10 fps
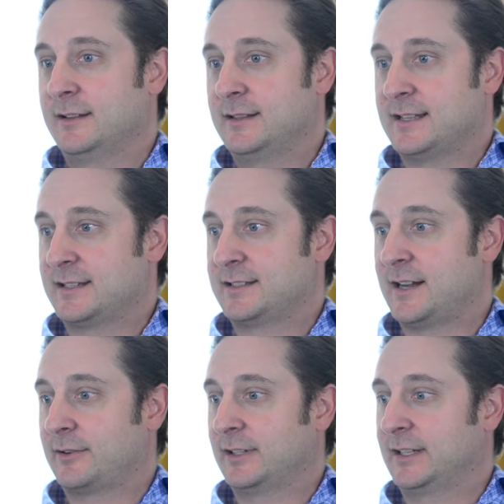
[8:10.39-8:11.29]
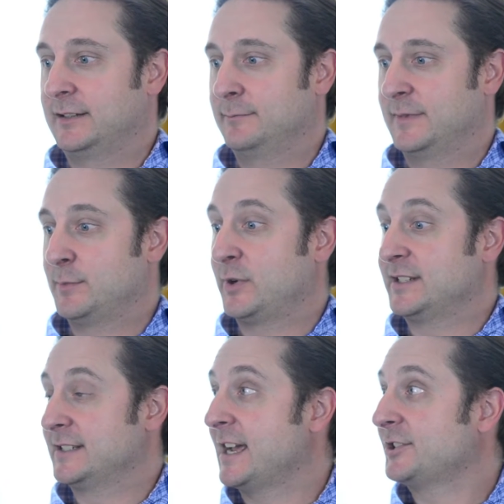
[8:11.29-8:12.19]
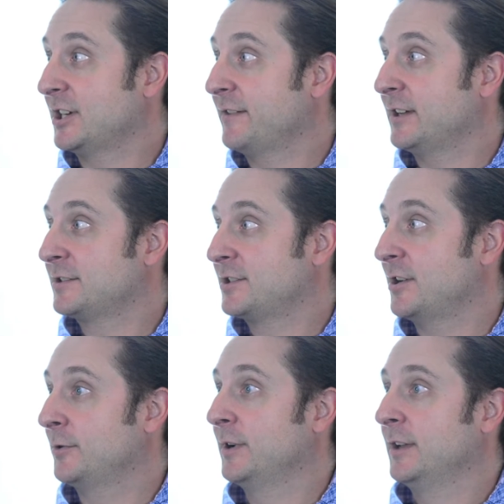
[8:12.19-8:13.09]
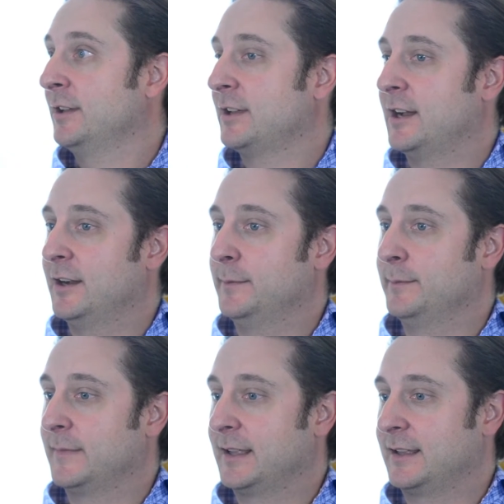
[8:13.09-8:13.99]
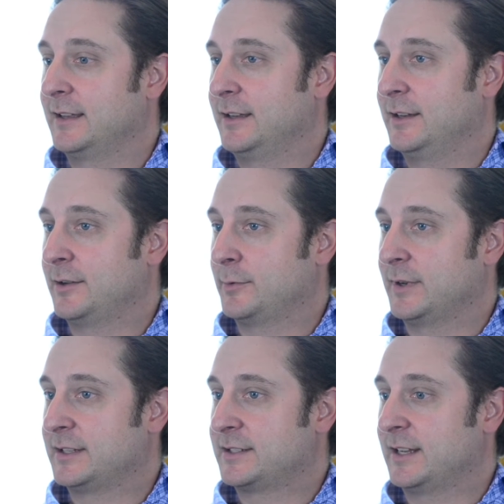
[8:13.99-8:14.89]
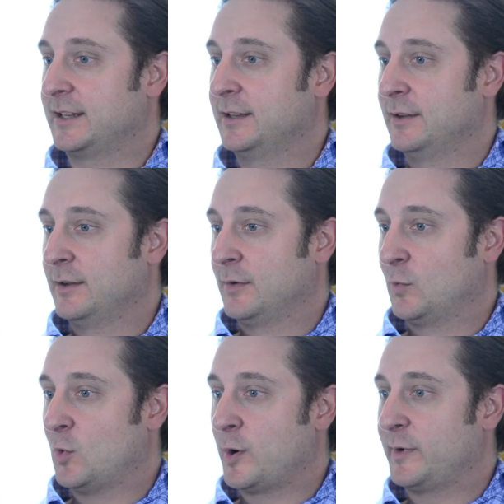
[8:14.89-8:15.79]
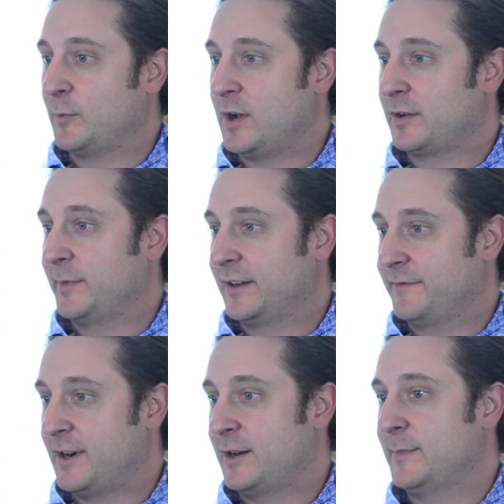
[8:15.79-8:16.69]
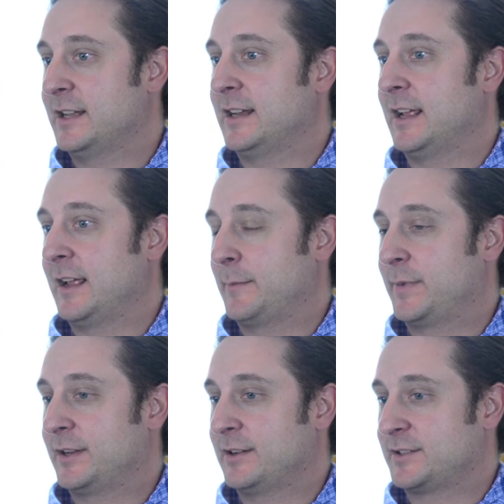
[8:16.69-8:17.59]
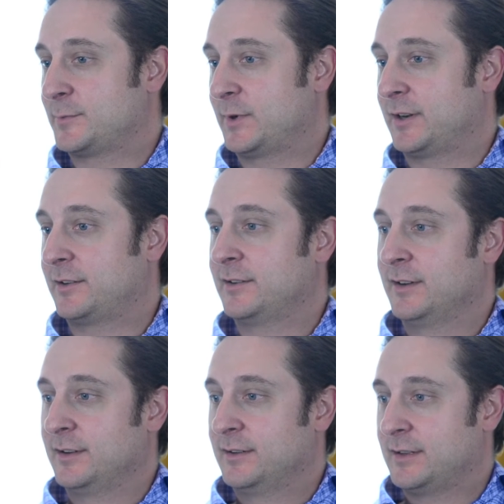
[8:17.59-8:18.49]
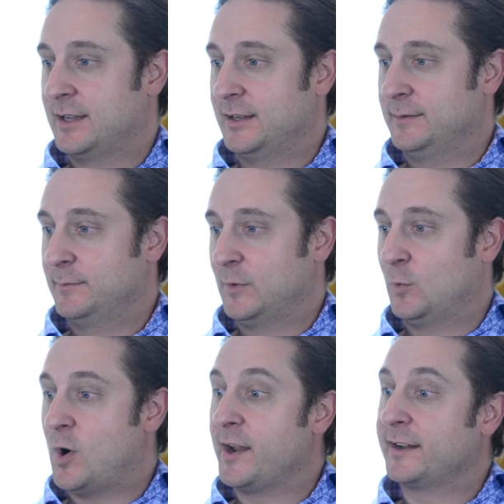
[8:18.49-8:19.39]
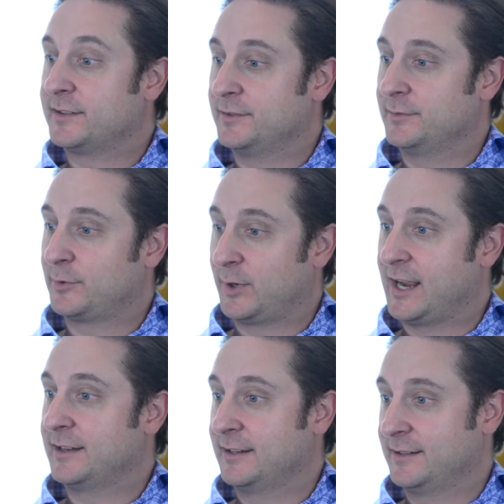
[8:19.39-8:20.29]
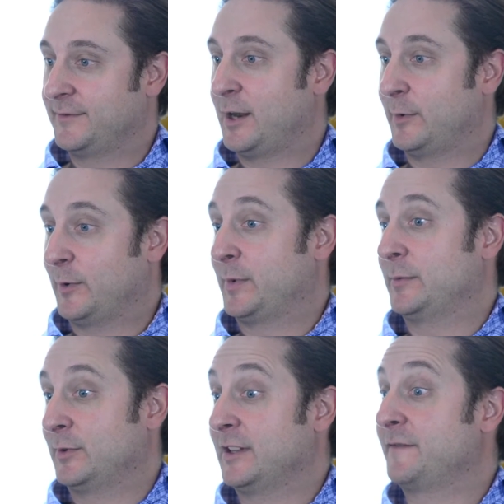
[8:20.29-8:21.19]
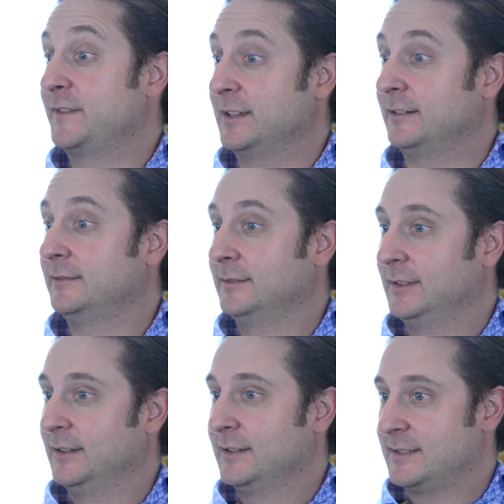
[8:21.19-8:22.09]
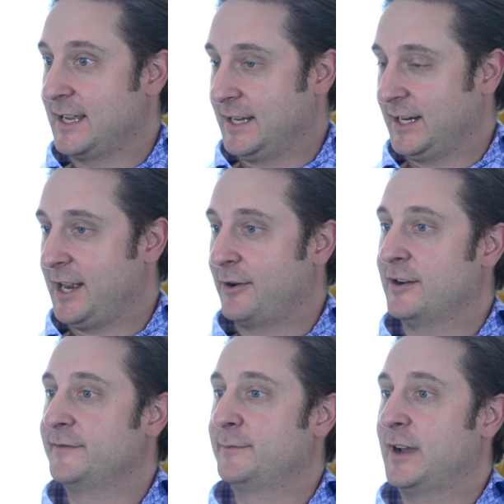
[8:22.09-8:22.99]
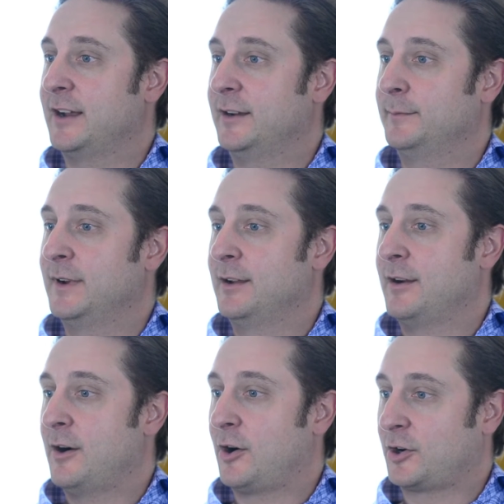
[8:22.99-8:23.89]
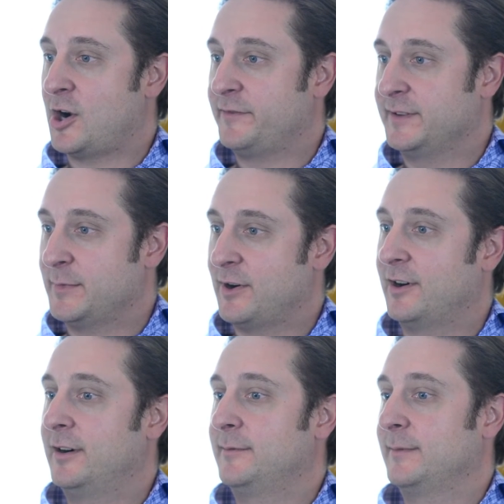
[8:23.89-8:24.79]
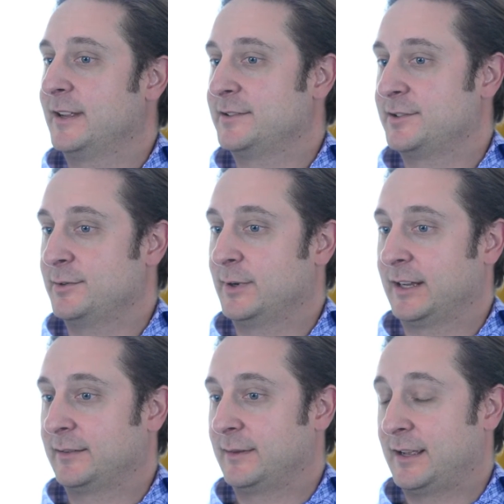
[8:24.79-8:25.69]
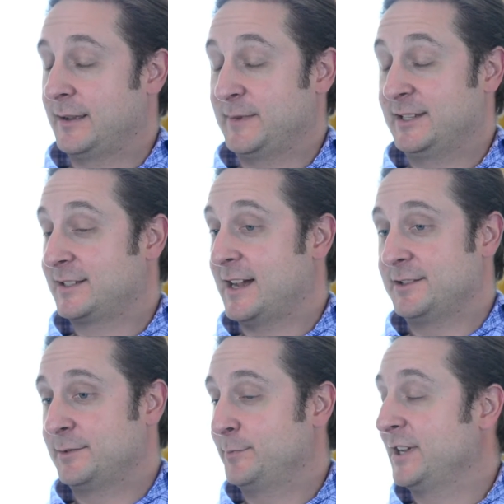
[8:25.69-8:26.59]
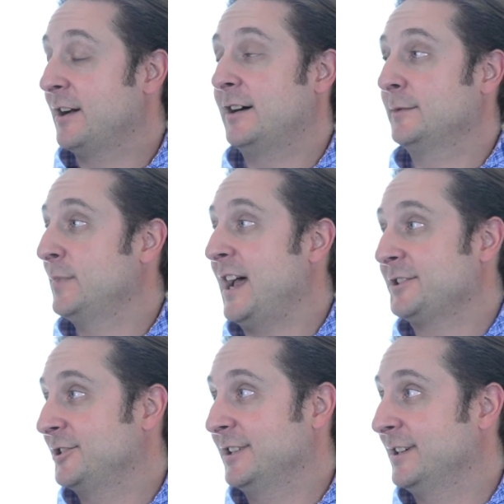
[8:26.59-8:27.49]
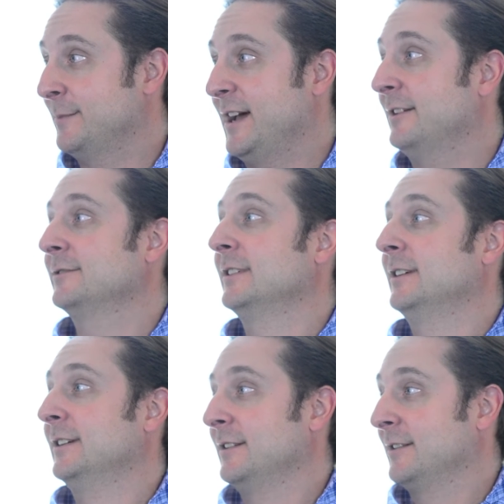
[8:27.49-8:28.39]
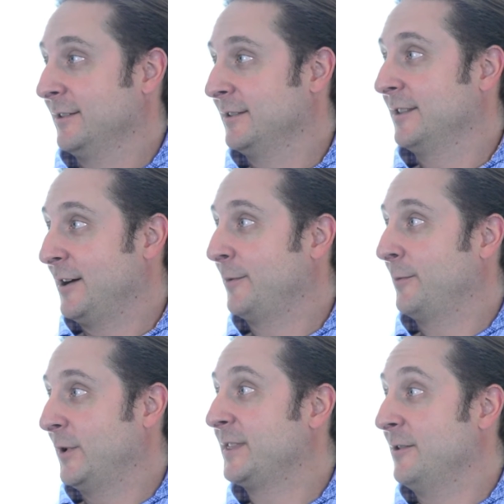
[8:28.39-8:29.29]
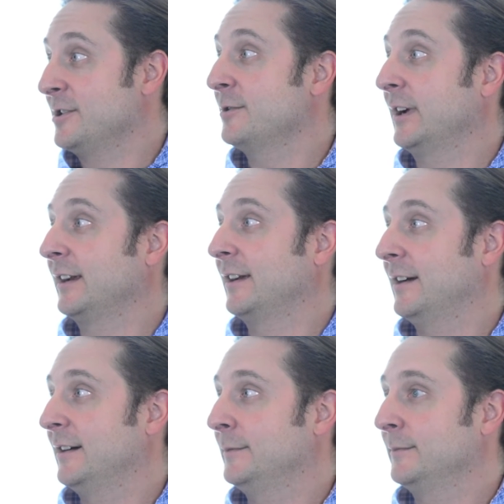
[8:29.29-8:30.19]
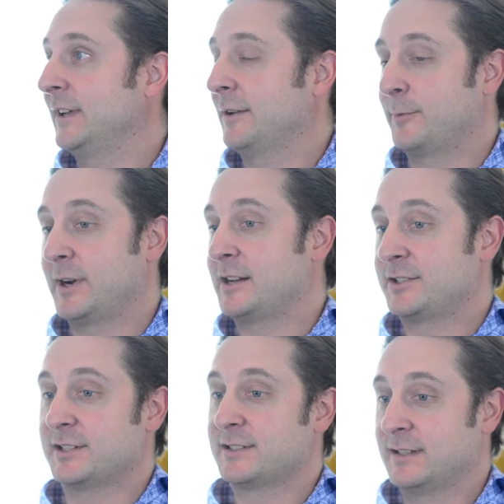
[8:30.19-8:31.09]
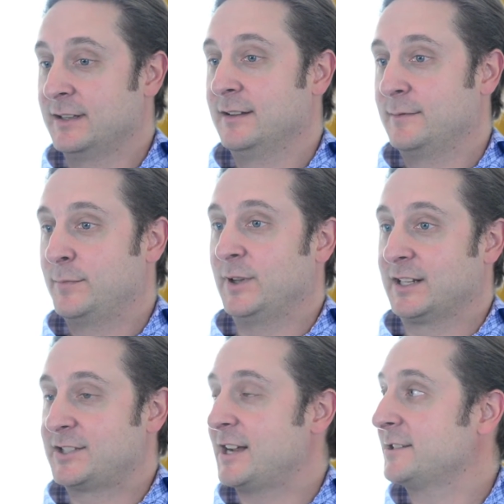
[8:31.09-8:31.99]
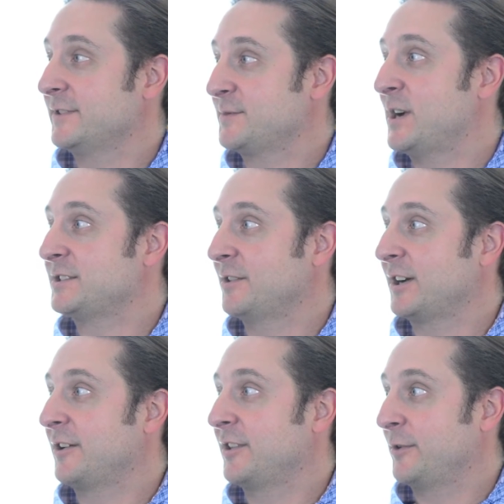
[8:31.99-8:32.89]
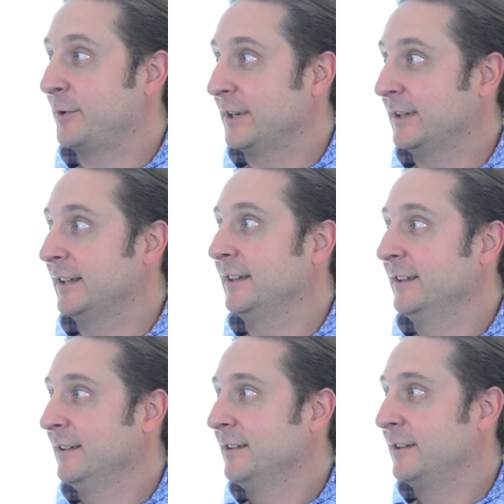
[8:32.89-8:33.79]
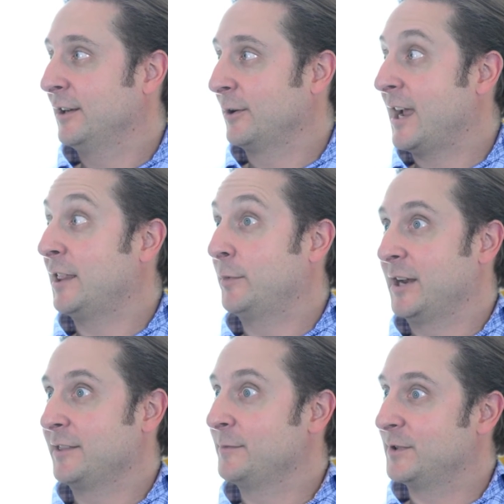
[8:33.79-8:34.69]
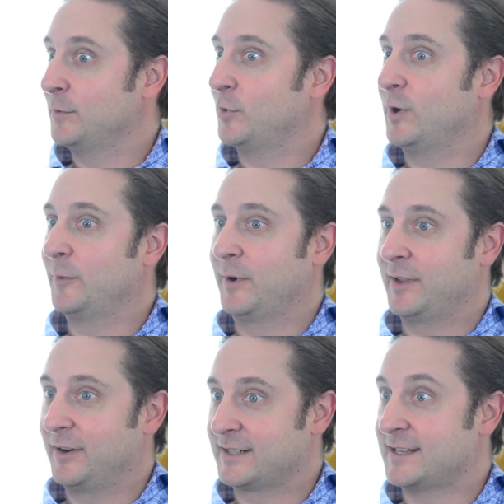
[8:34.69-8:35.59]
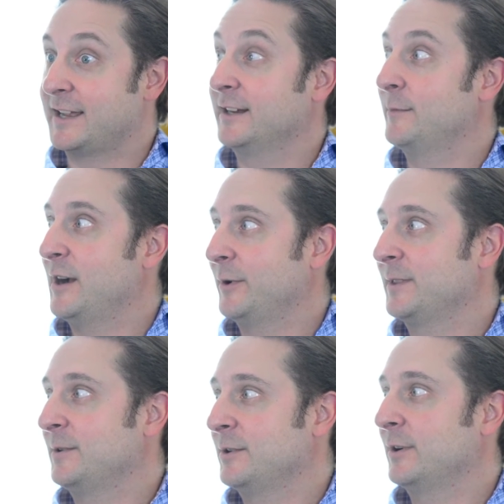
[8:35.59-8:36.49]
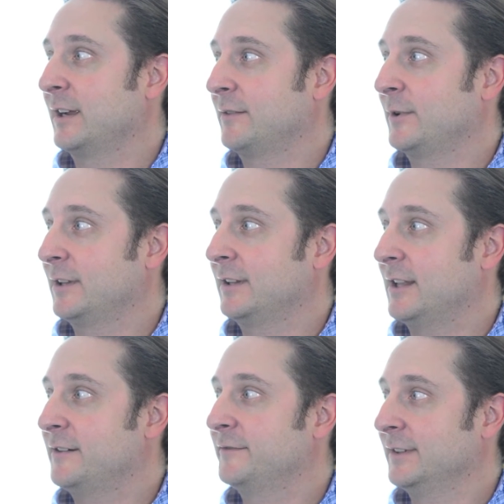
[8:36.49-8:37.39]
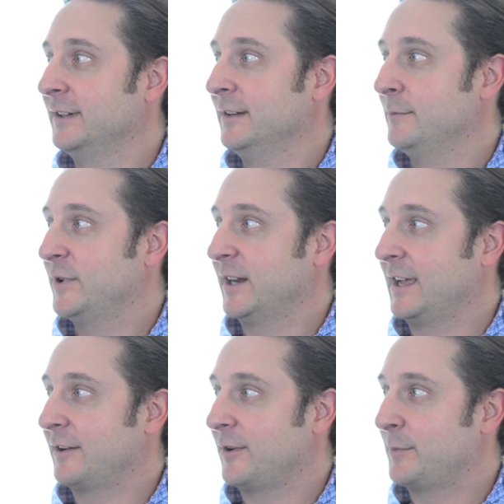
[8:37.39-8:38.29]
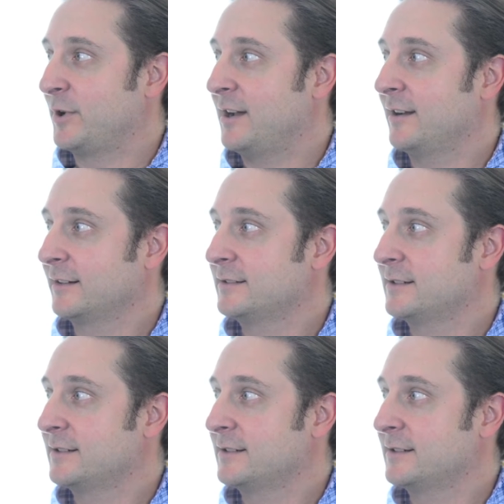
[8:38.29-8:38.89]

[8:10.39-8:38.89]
necessarily the presentation of it. So, mm-hmm. um, you know, it's a warm and welcoming environment because we're um, wanting to create an environment where people really feel taken care of. Um, our coffee bar is doing, I mean, these guys are beyond passionate about they're what they're doing. Um, mm. You know, we're not just pulling shots of espresso here. They're really, you know, calibrating them to the point where they're excited about what they're doing and really love putting out a great product. Yeah.